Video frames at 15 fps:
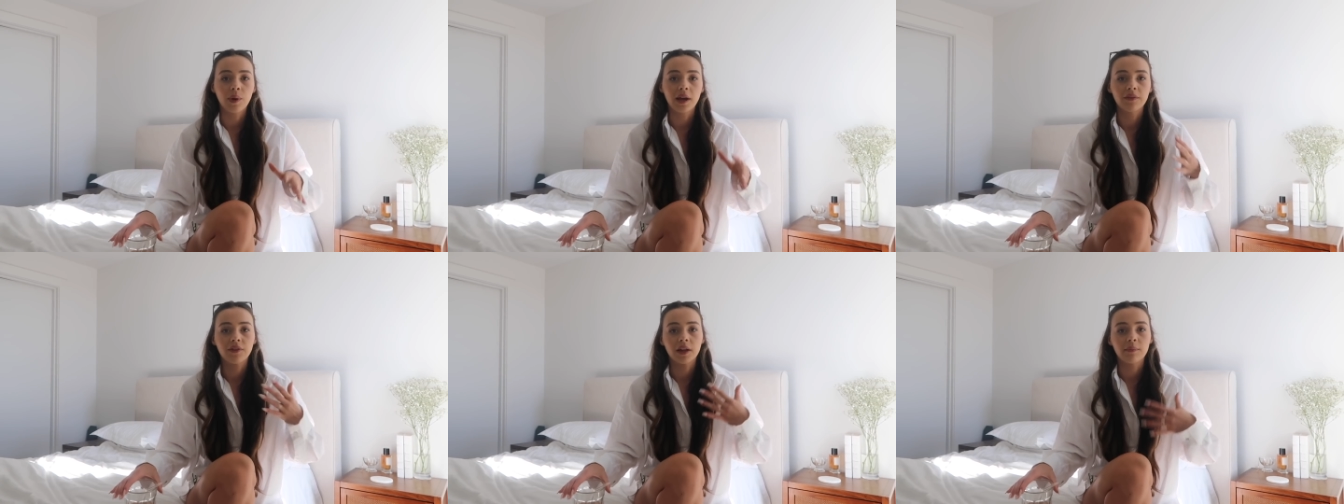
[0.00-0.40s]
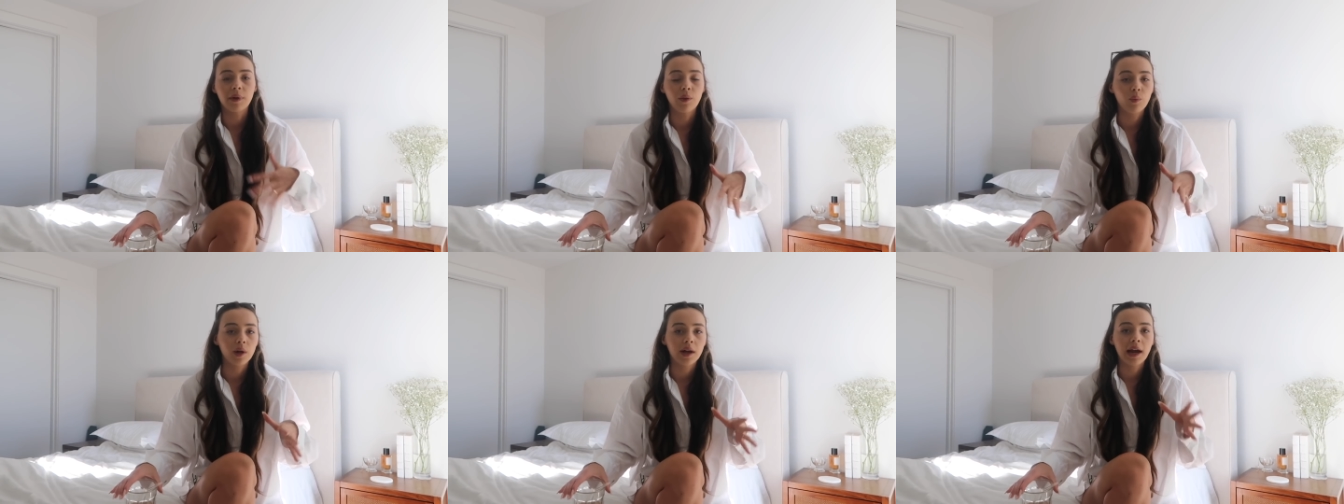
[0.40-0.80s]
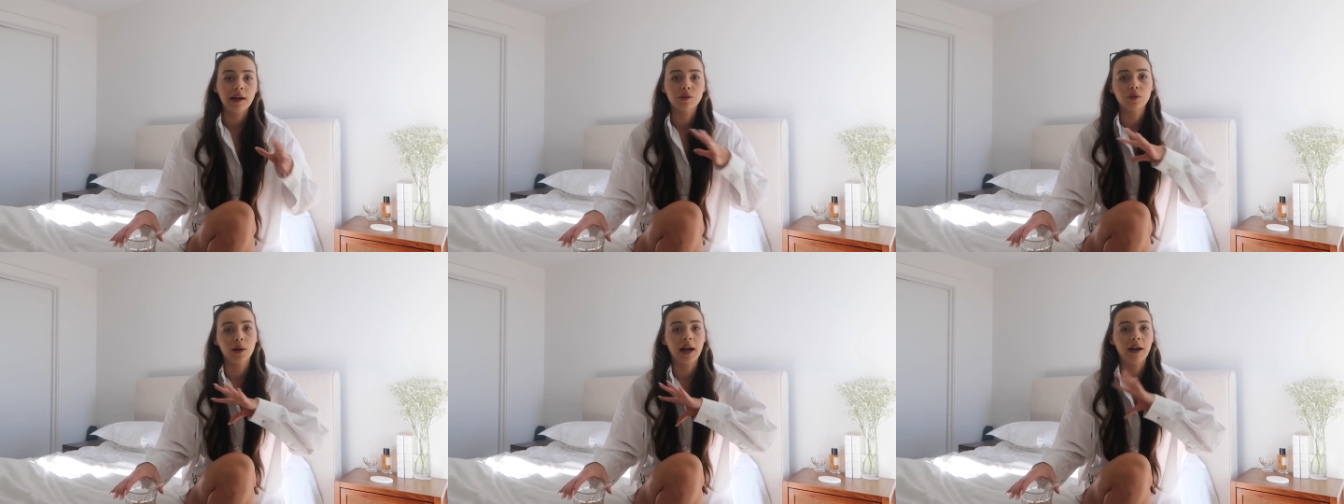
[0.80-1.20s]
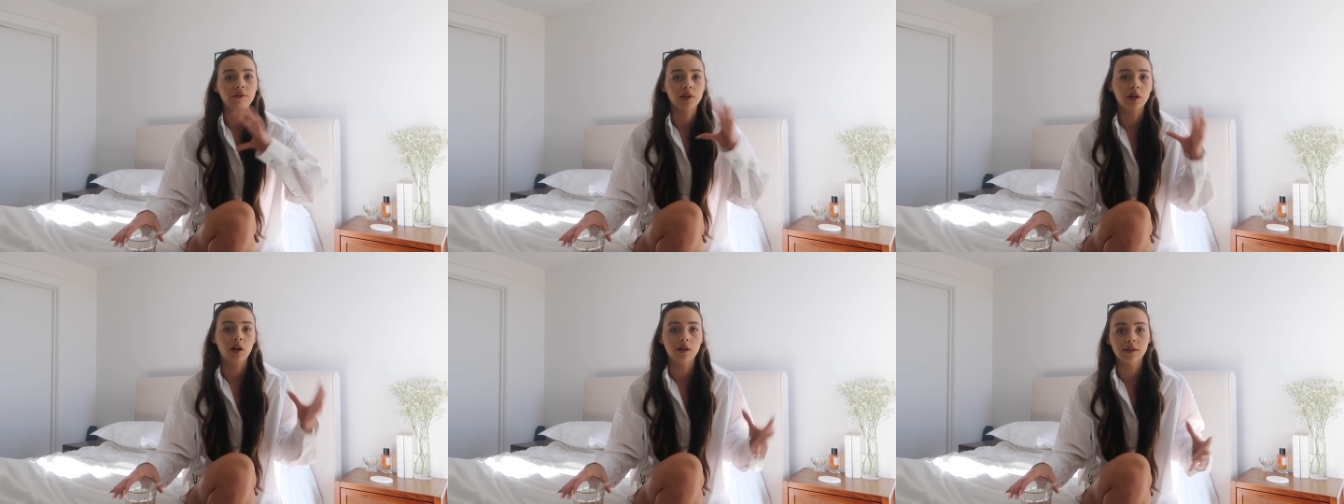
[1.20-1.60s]
way of like my workouts or I have
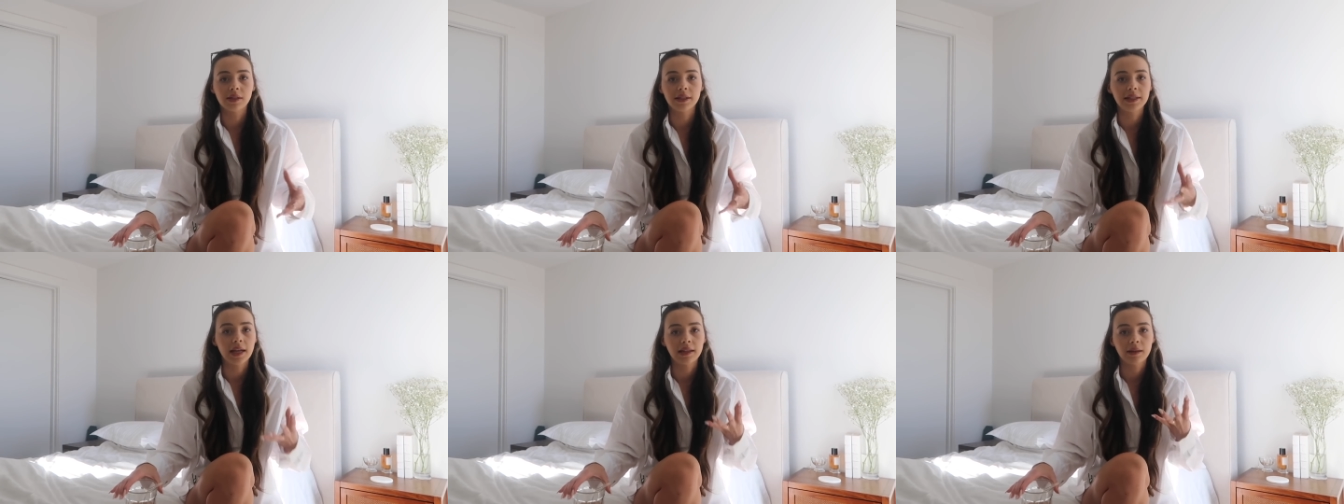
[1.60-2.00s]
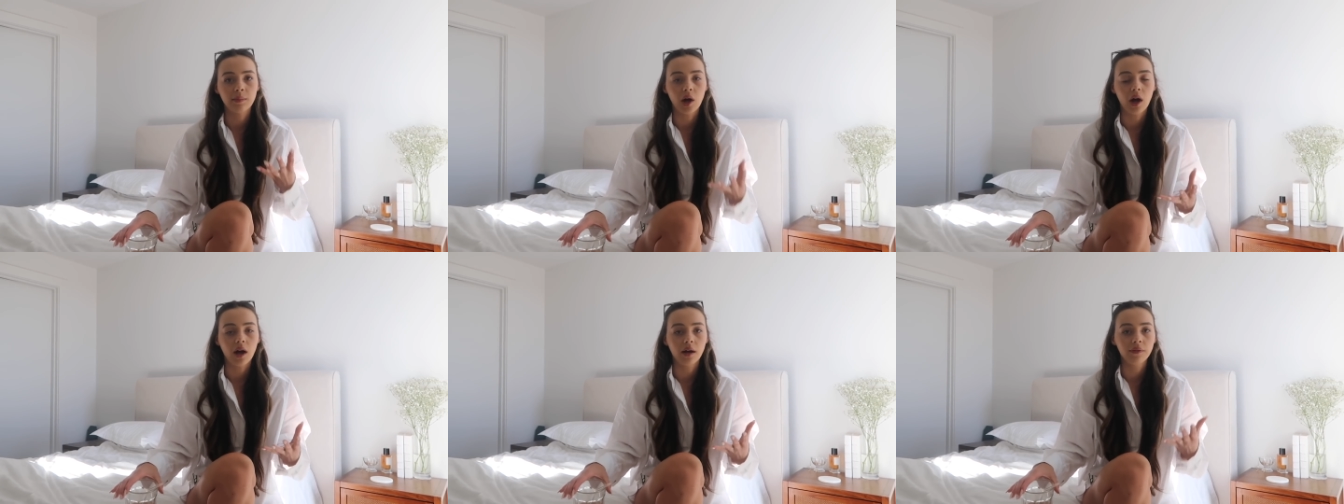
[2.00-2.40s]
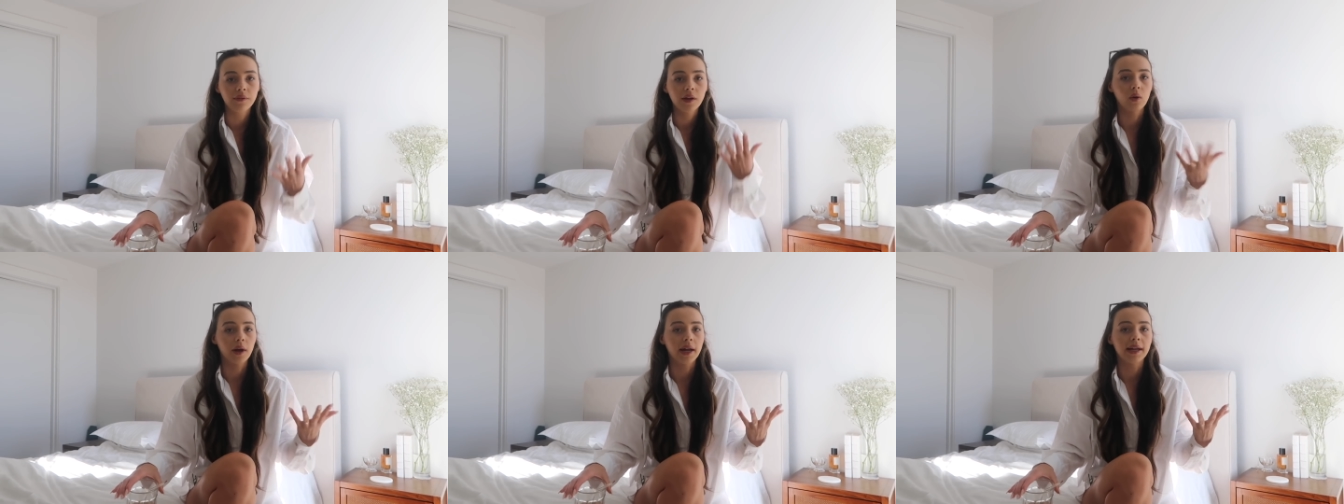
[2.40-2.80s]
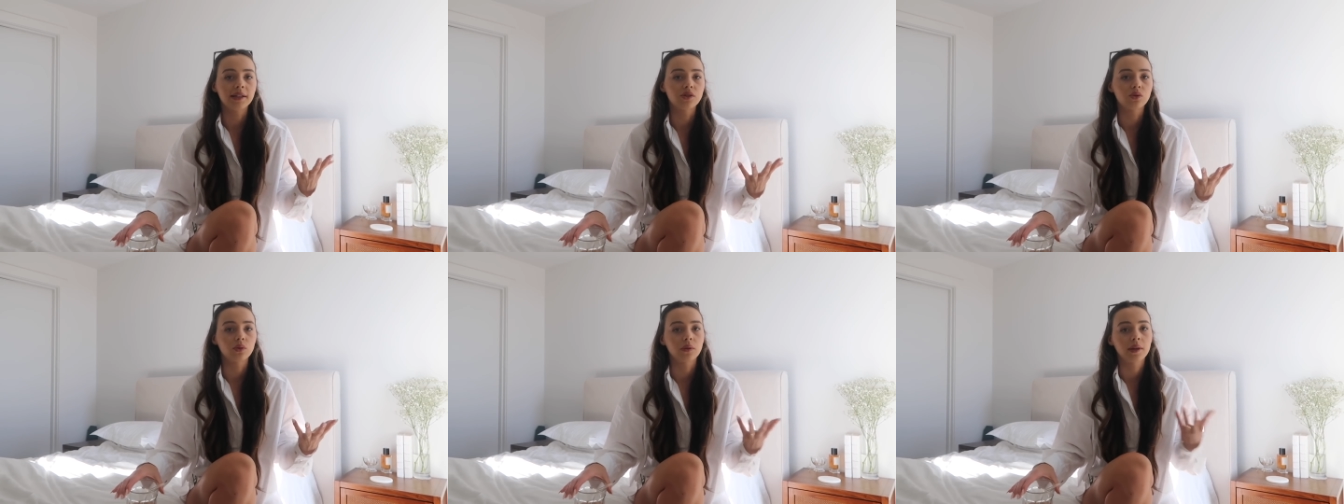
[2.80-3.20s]
to constantly take them off. Aurate
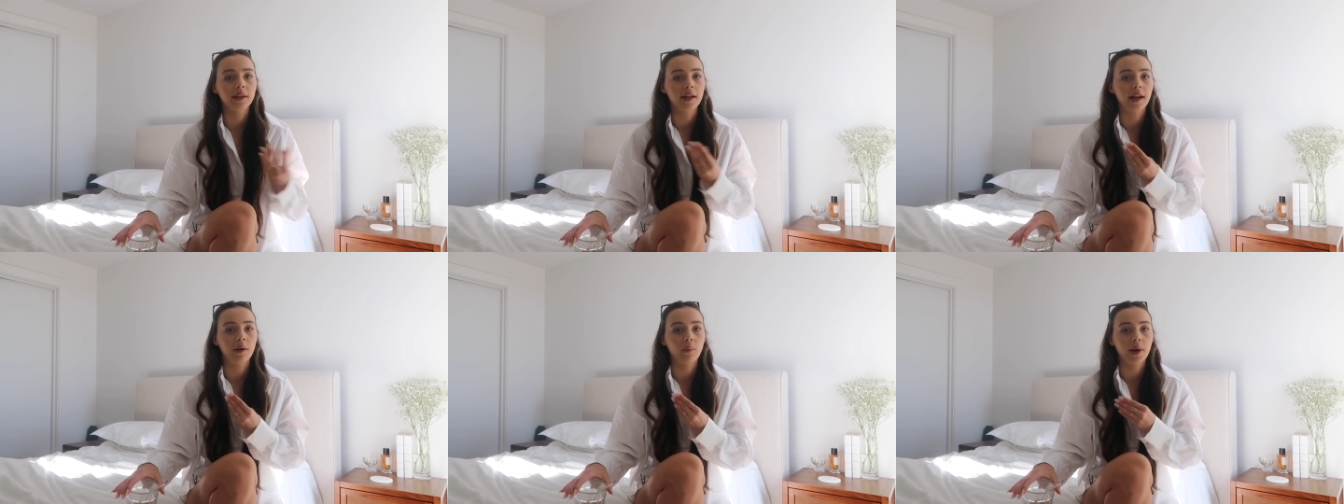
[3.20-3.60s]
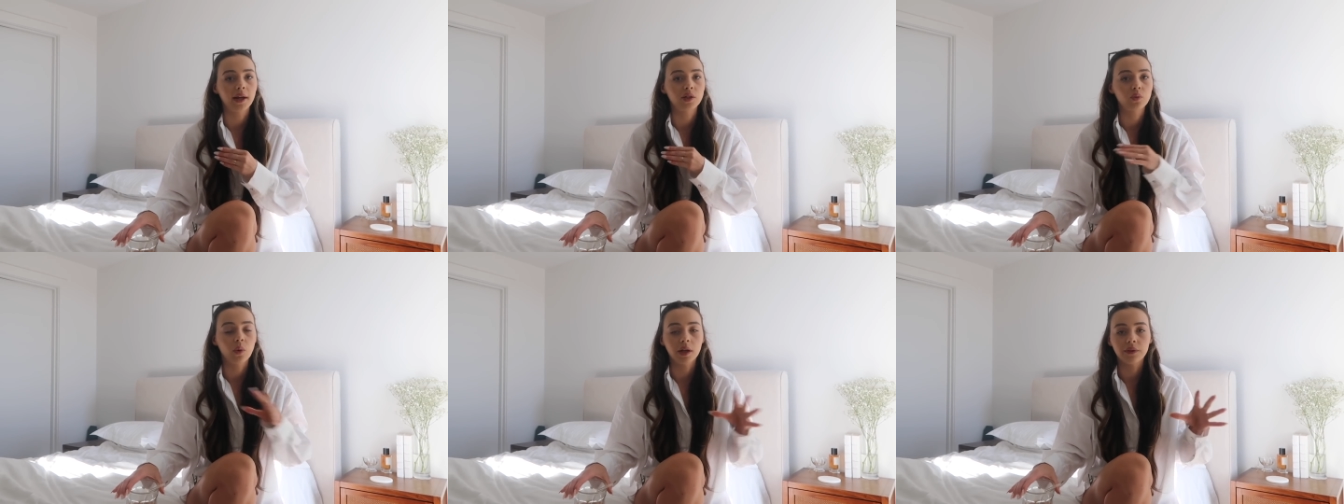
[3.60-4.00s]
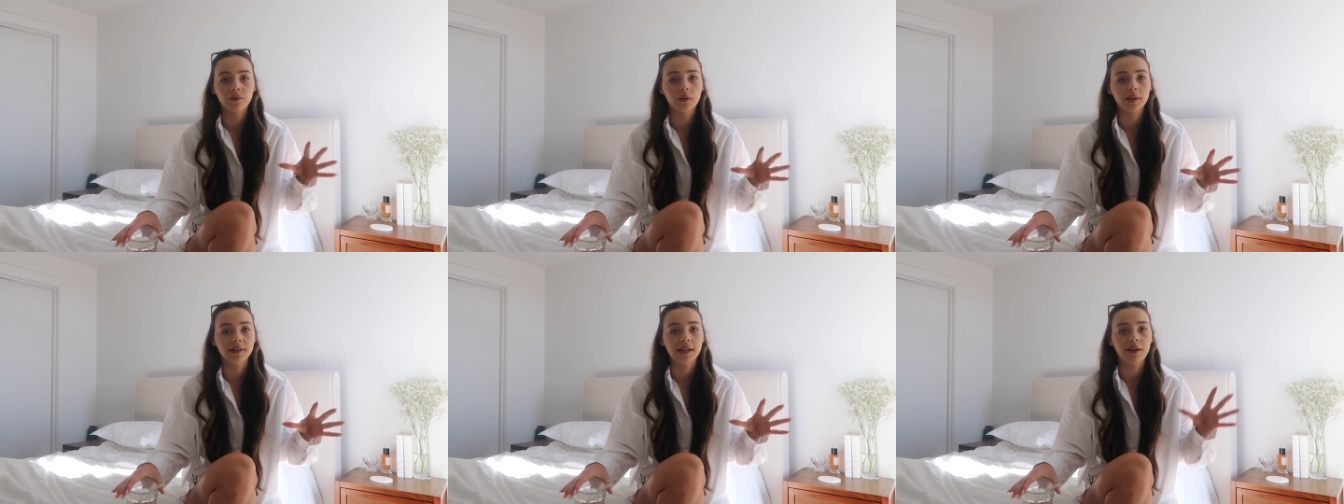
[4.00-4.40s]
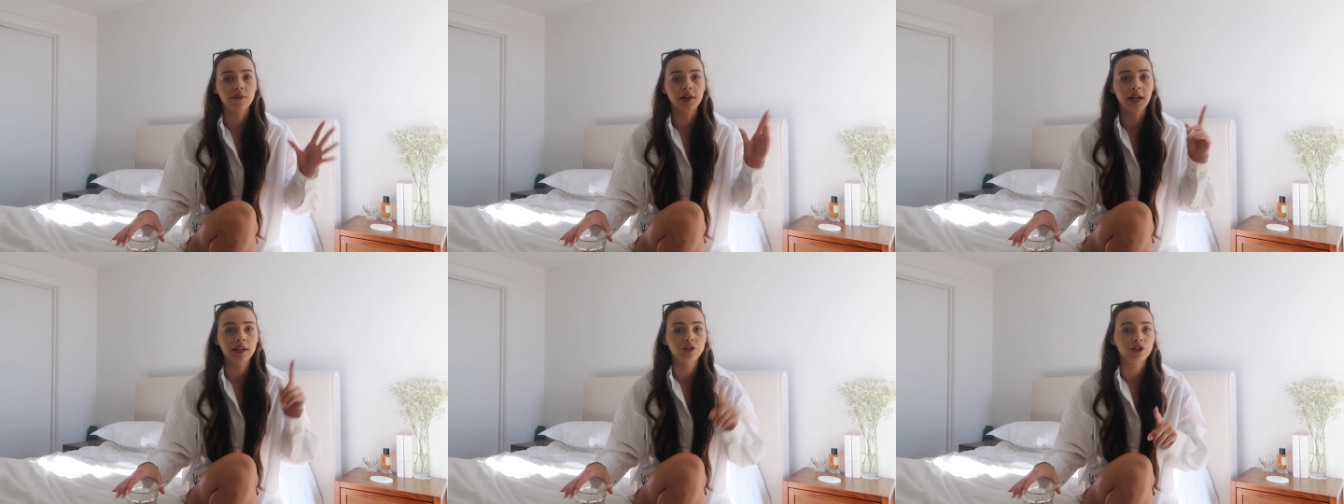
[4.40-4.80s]
is jewelry that I wear 24
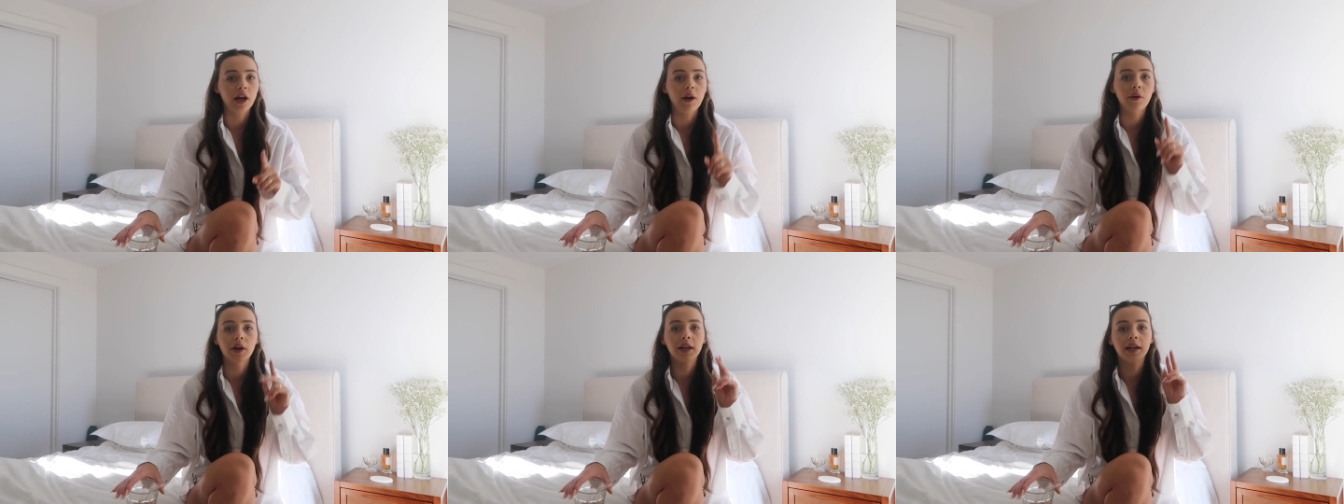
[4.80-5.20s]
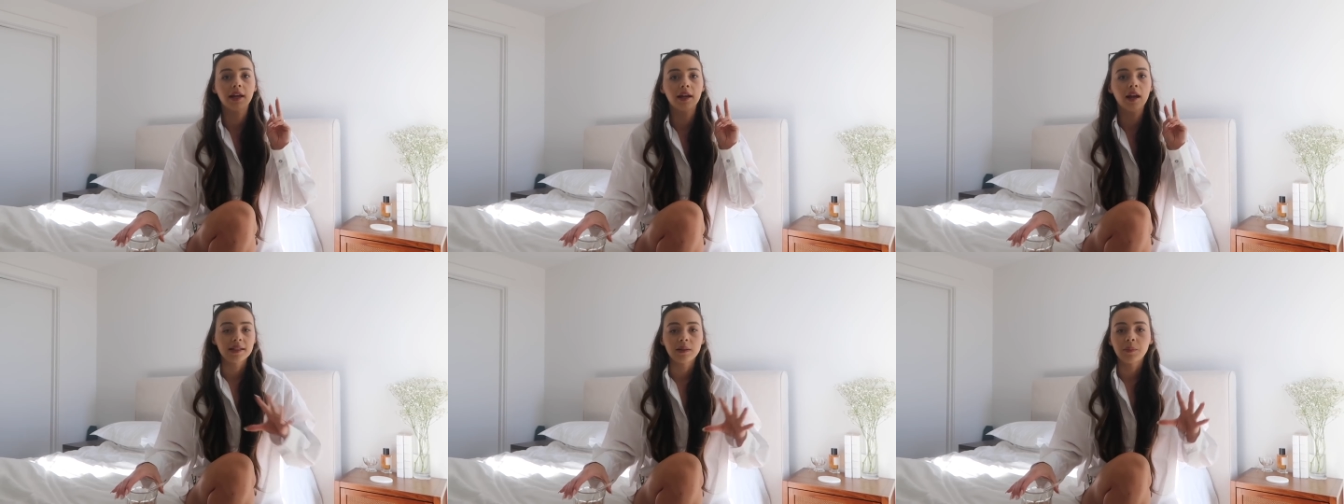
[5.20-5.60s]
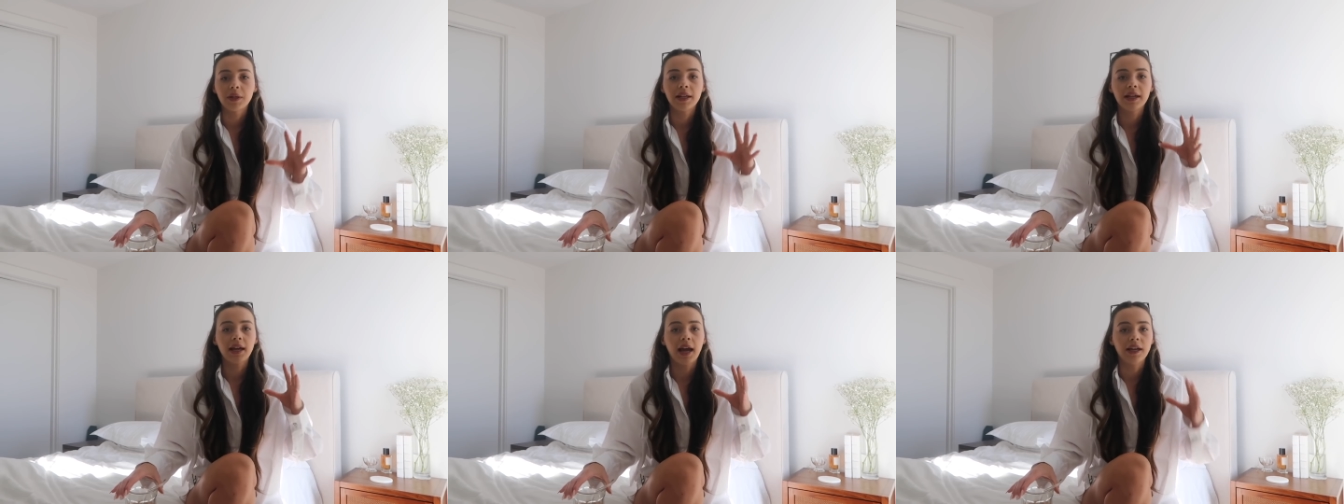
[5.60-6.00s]
7. I shower in it, sleep in it.